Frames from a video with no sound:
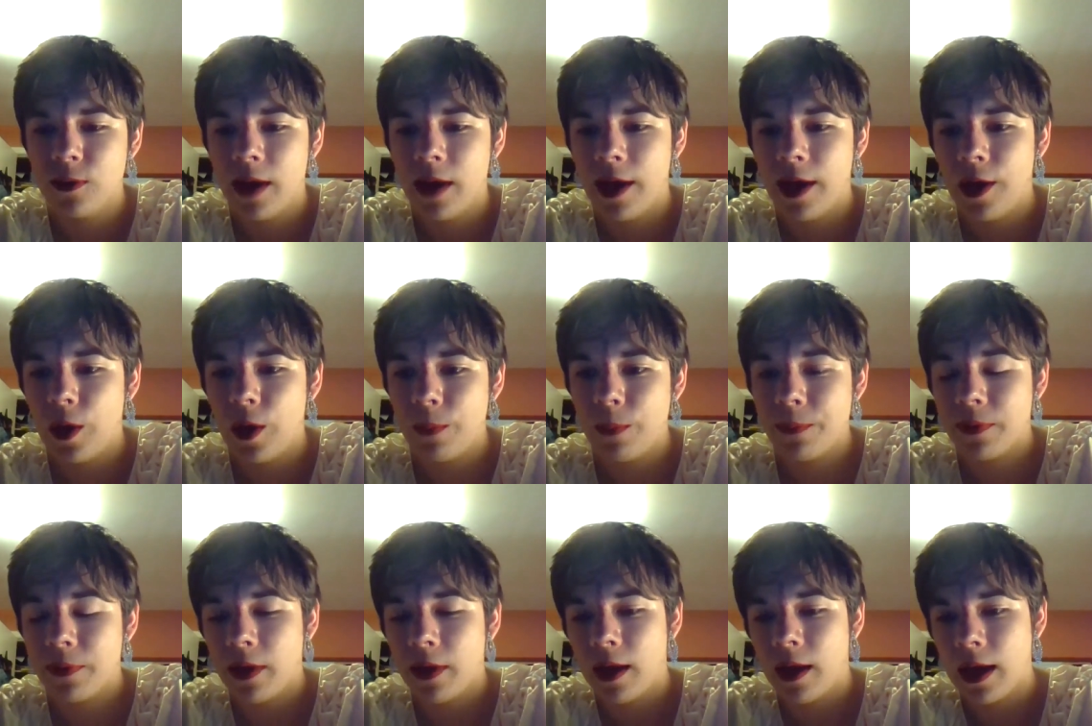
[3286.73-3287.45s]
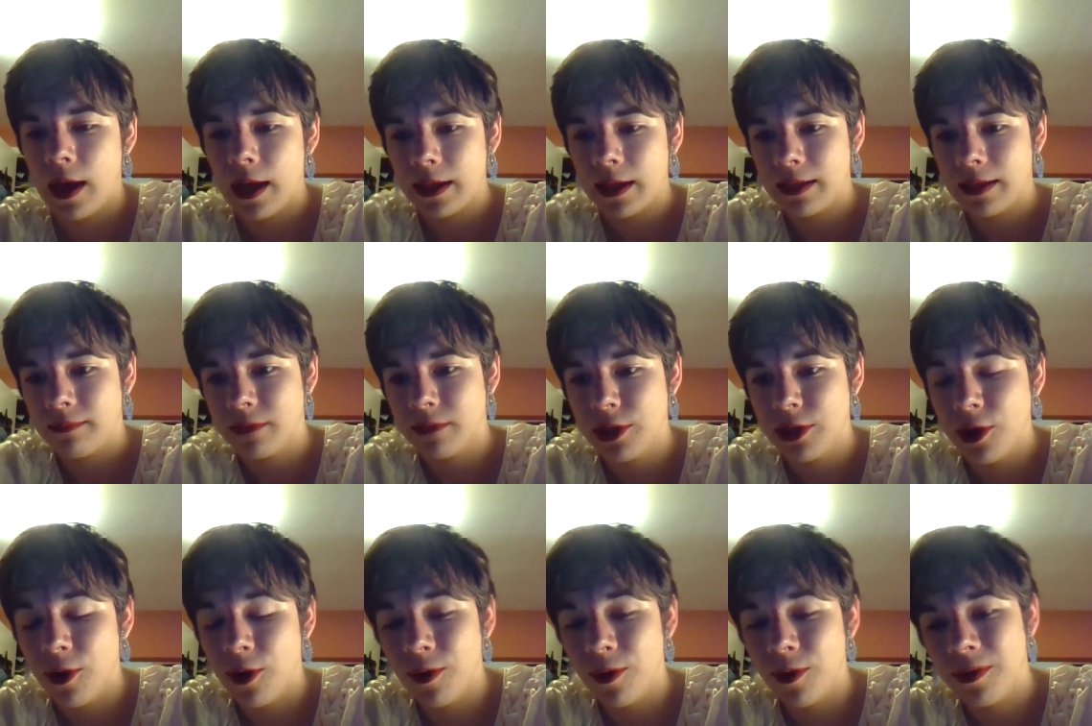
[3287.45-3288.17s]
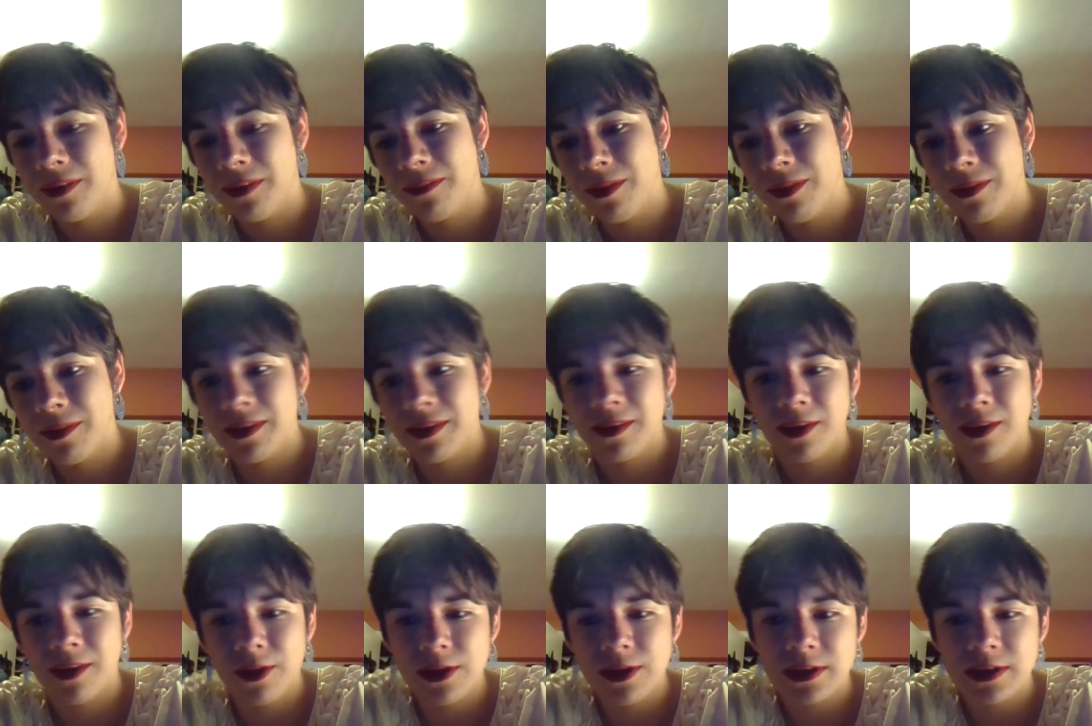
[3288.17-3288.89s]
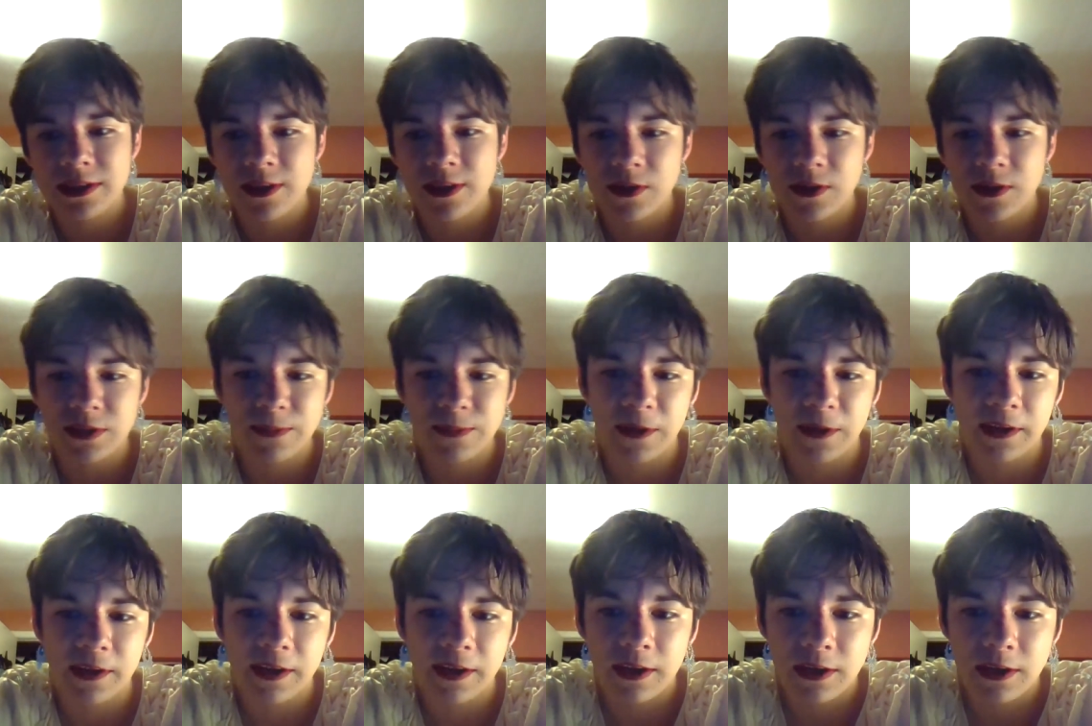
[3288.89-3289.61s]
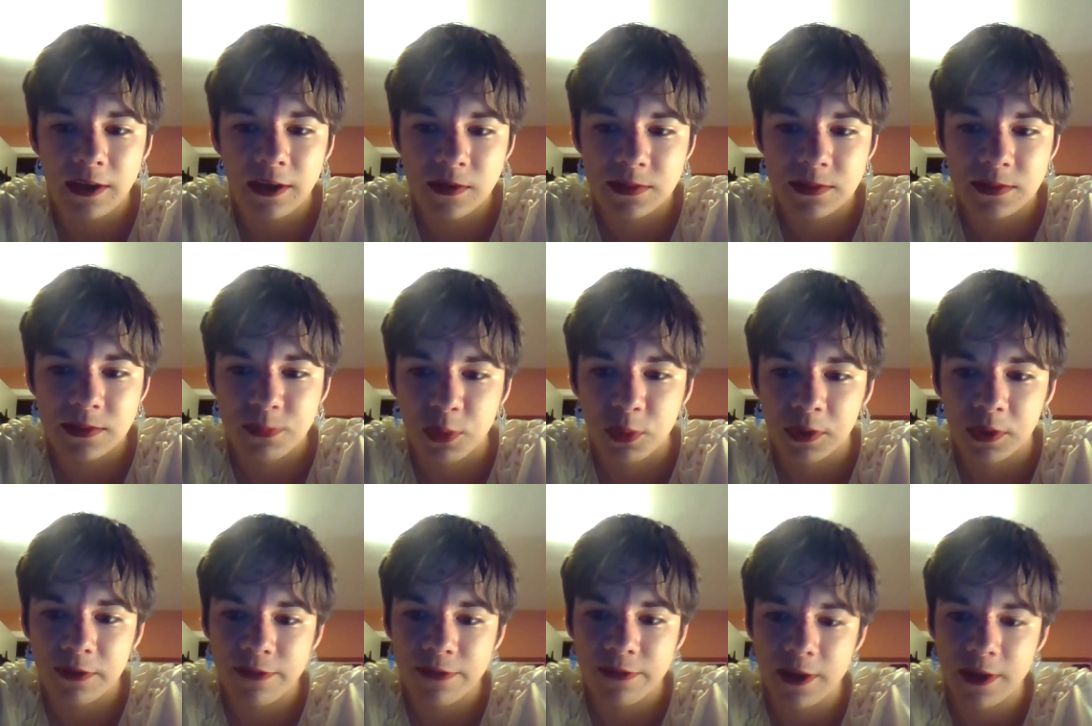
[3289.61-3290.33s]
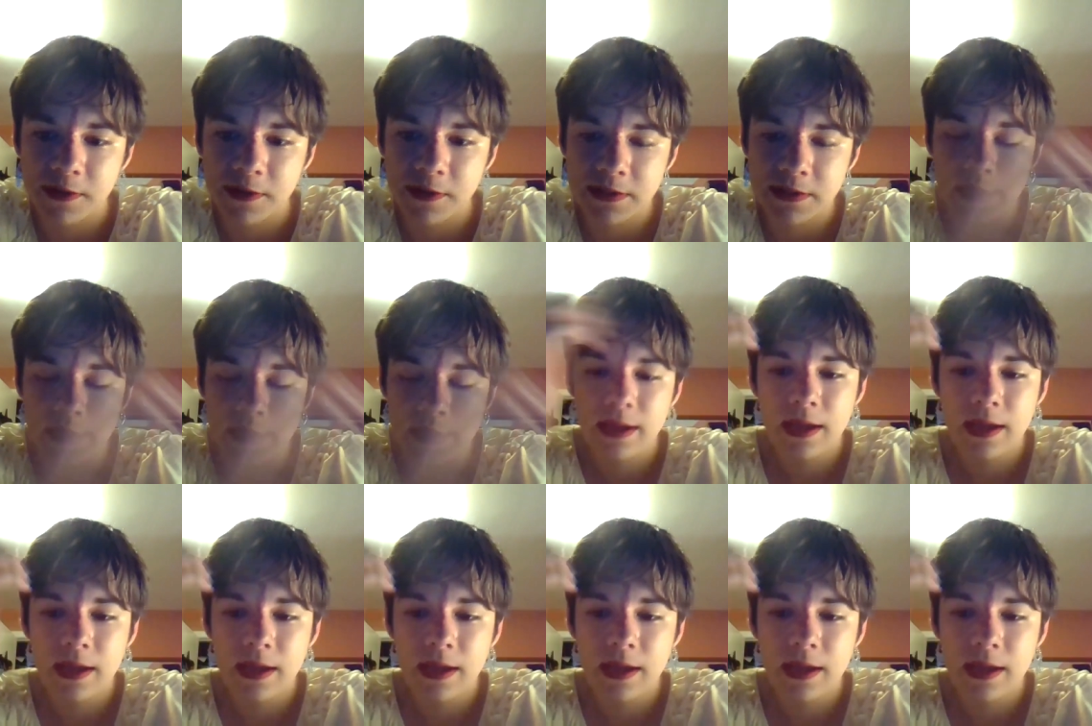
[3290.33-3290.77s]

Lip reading: help, goodness knows America could use more of those,